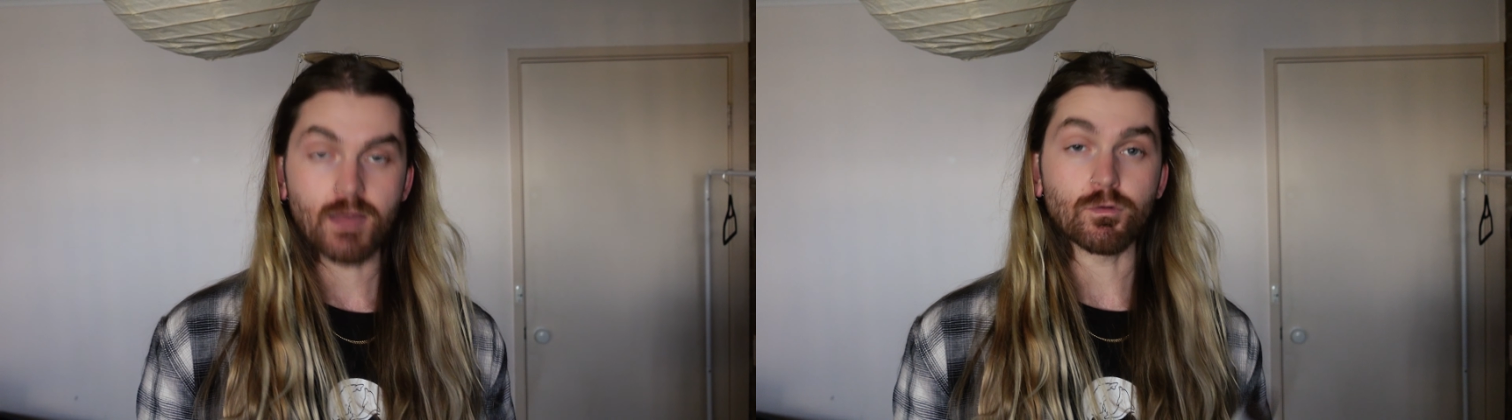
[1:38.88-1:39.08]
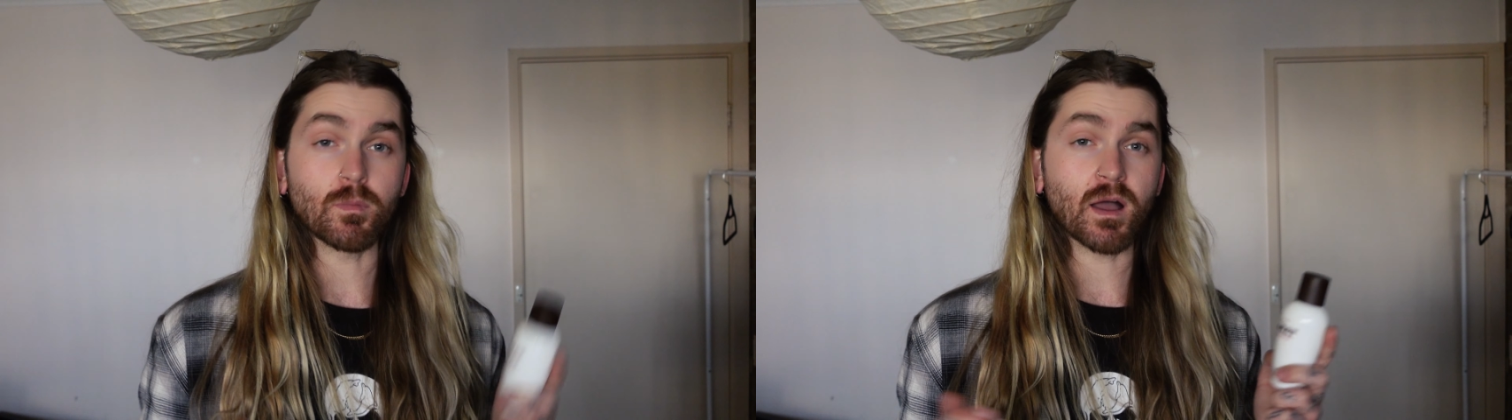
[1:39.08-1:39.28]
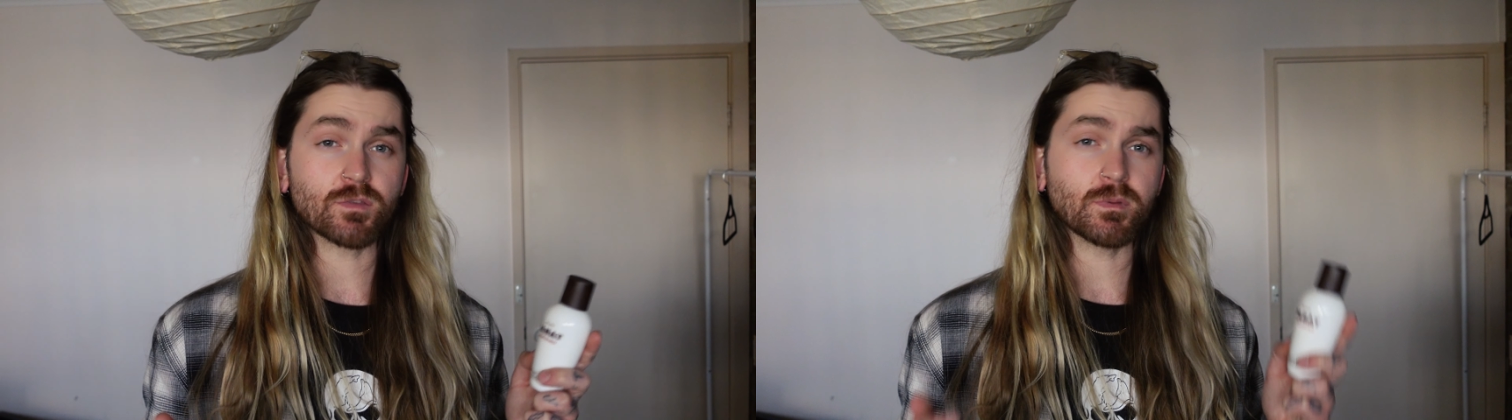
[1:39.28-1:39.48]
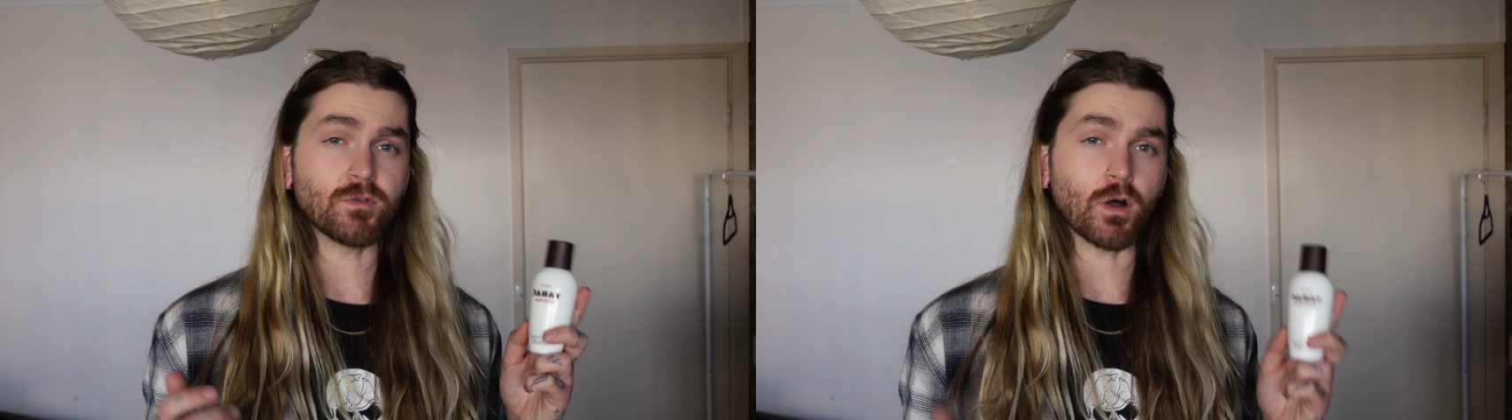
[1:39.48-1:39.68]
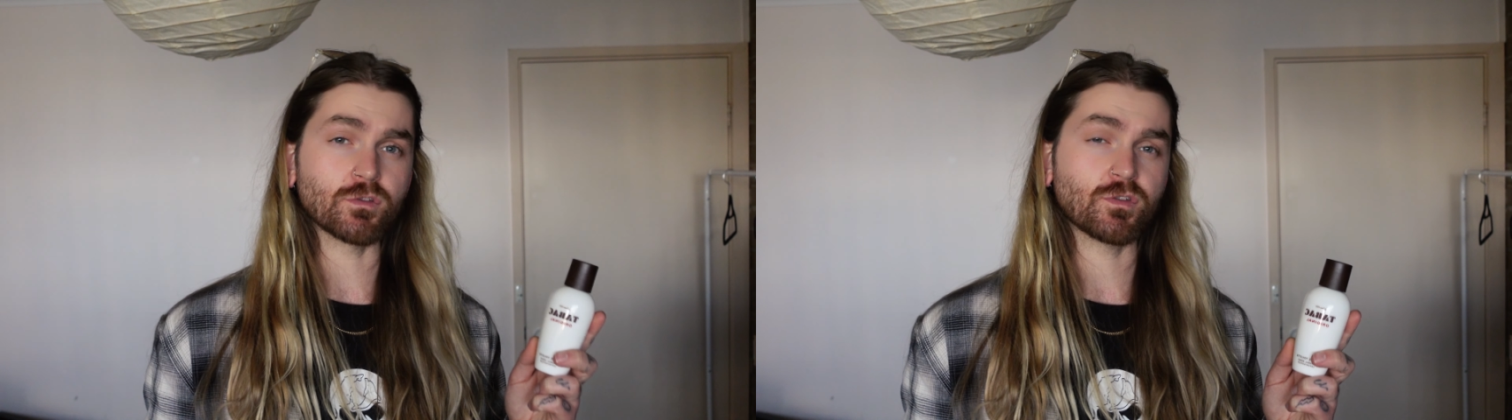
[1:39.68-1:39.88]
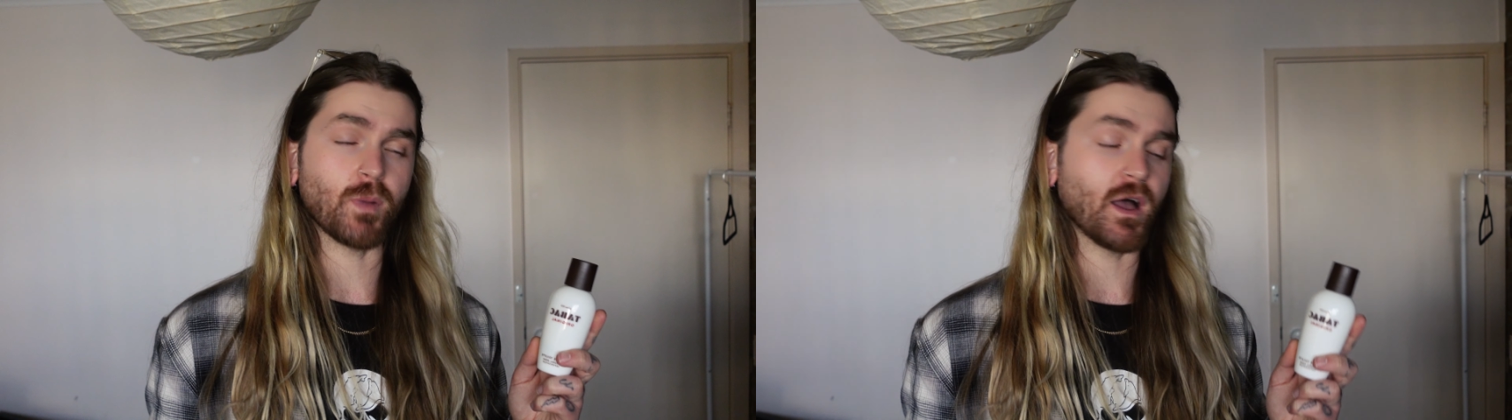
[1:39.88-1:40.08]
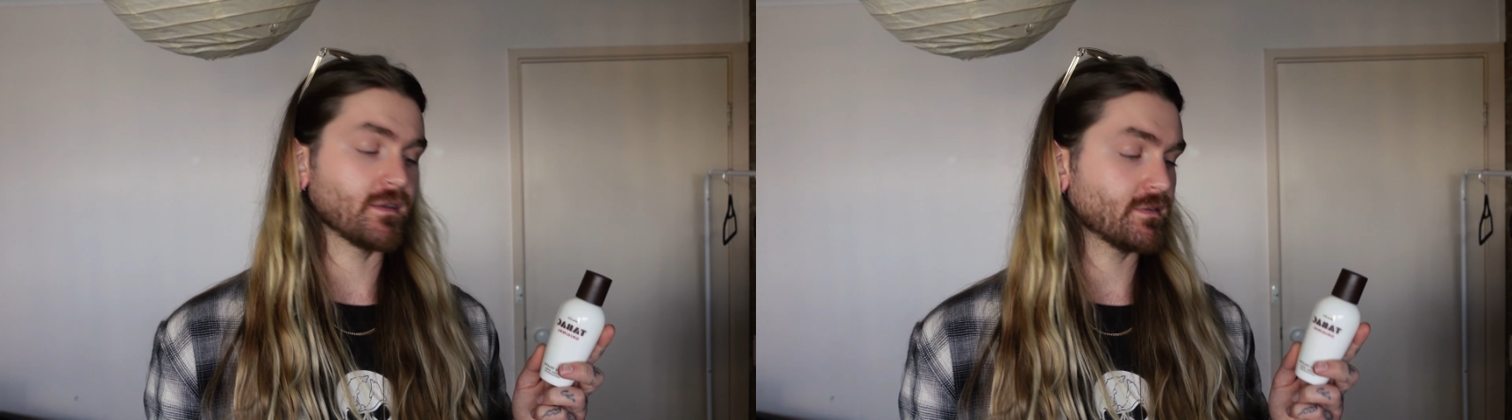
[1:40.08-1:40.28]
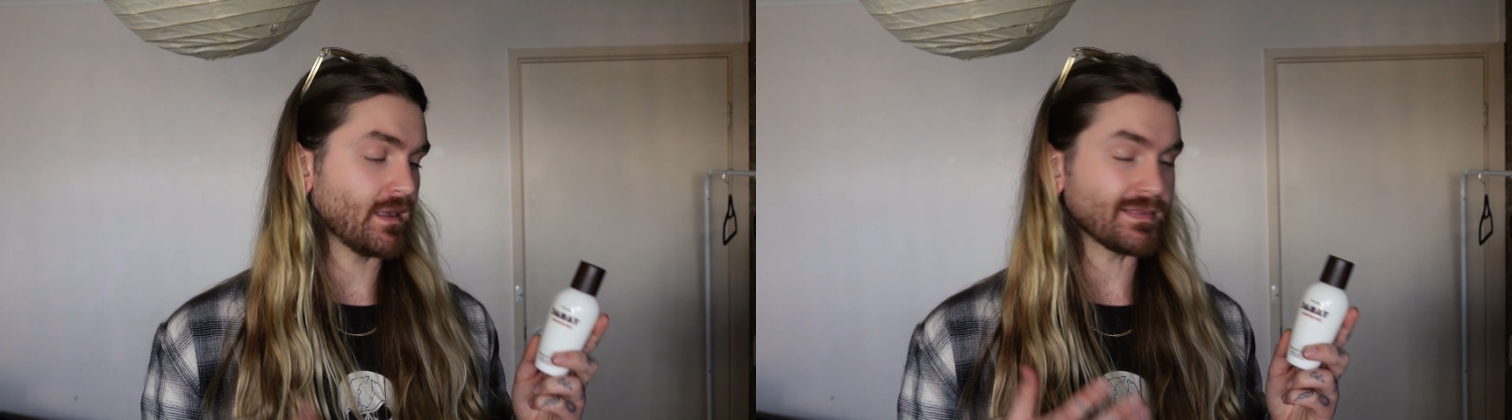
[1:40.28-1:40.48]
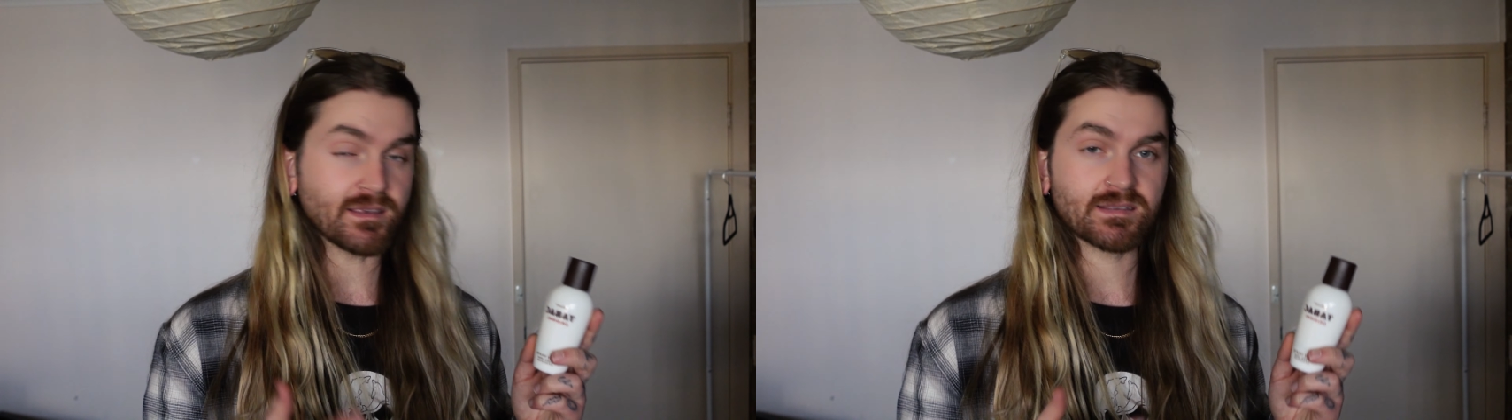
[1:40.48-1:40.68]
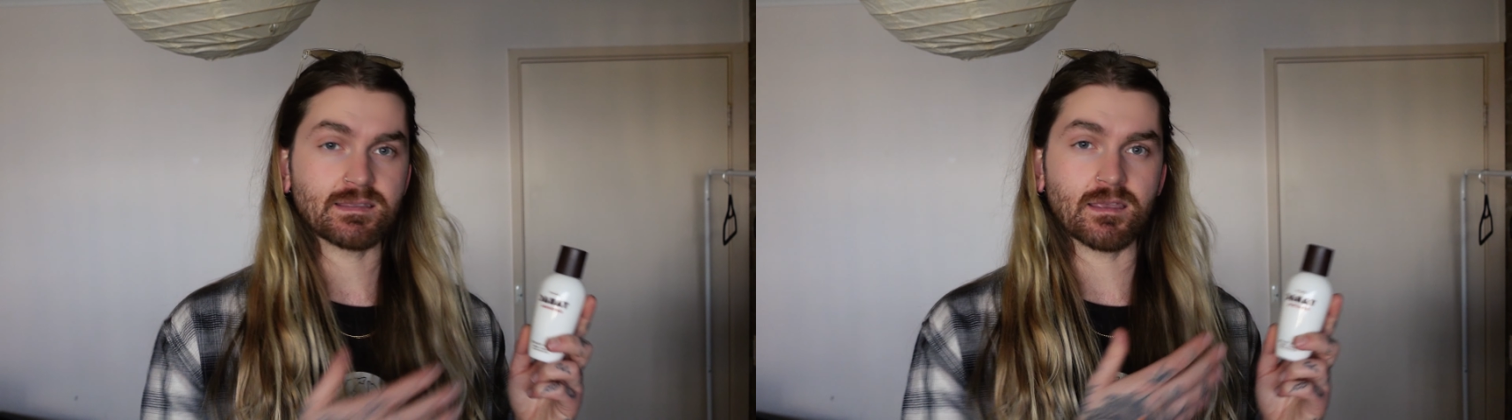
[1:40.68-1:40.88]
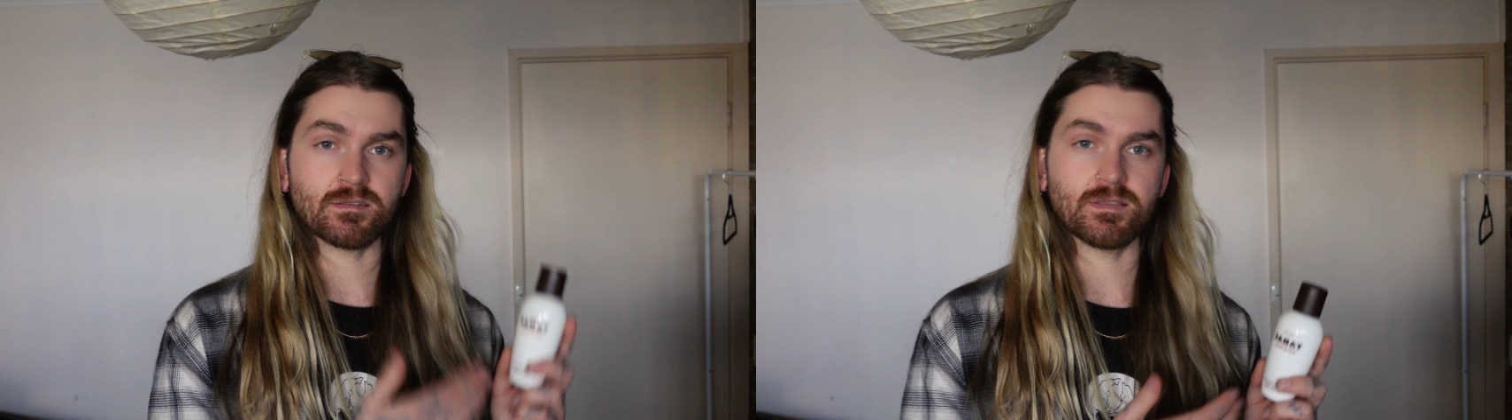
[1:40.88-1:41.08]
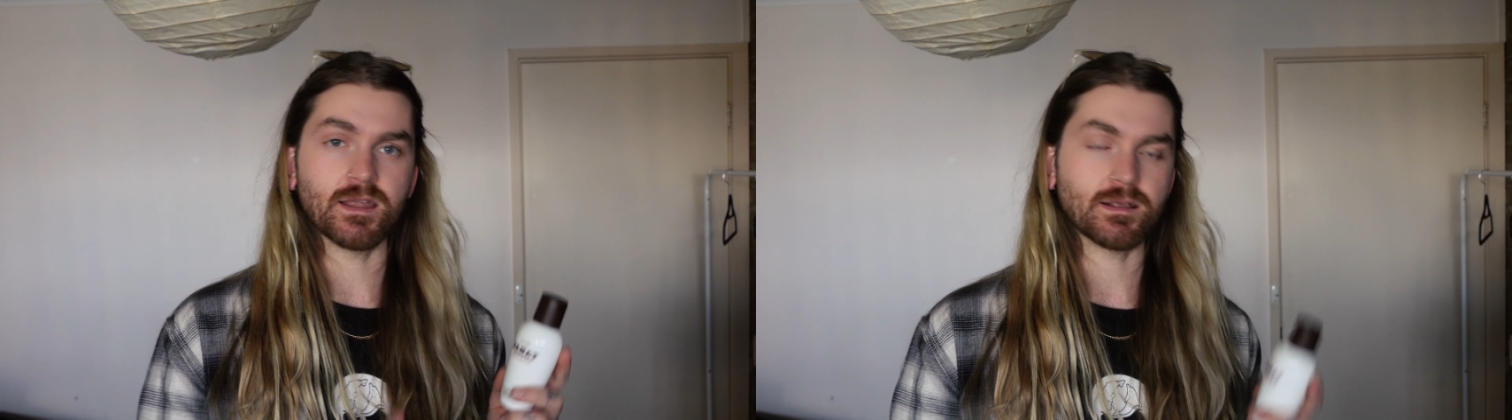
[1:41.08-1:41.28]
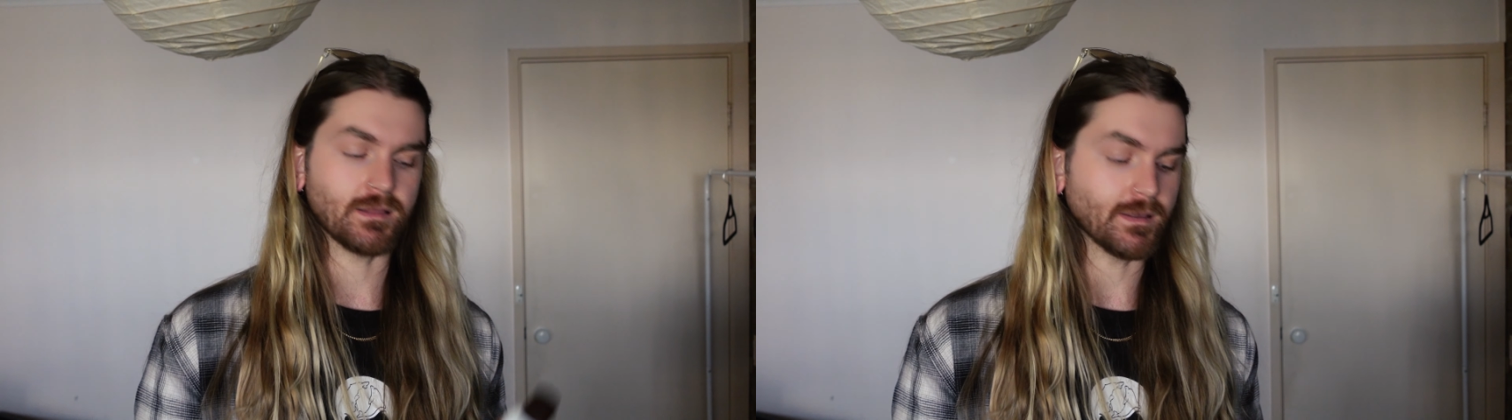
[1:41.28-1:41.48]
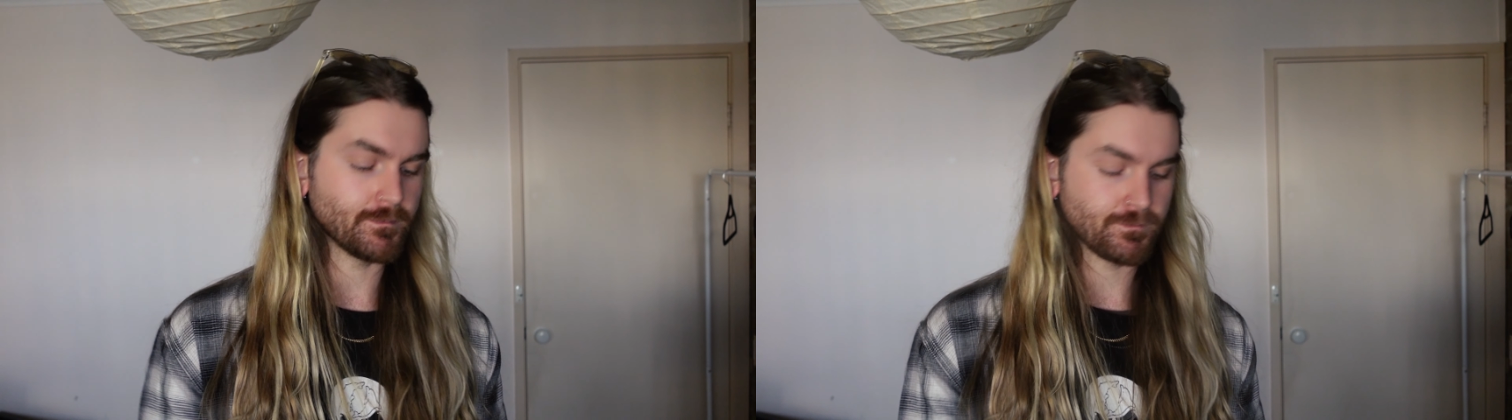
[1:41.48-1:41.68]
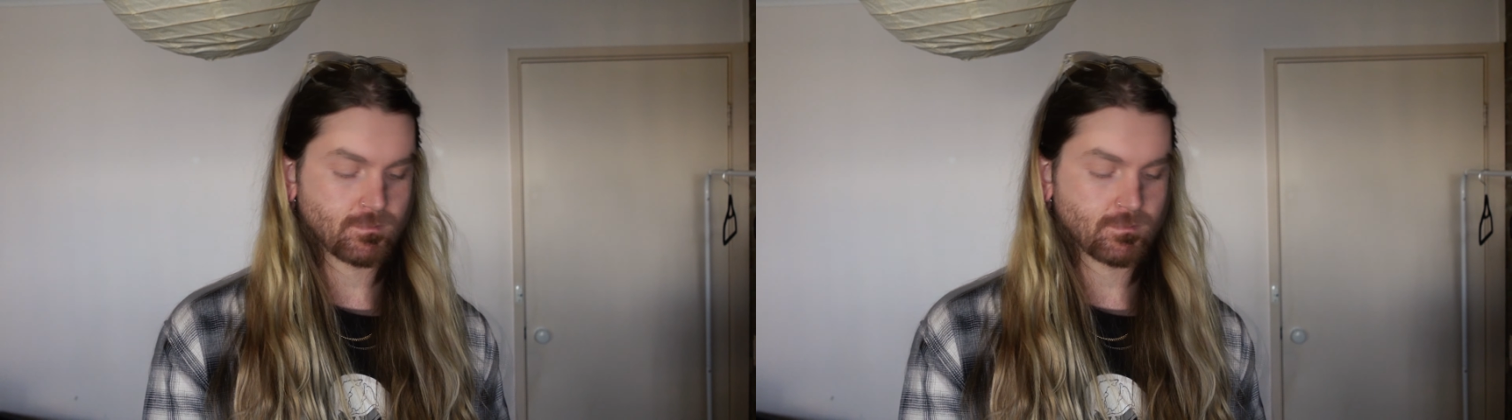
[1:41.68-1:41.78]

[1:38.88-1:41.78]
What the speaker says: It reminds me of Old Spice, at least aesthetically.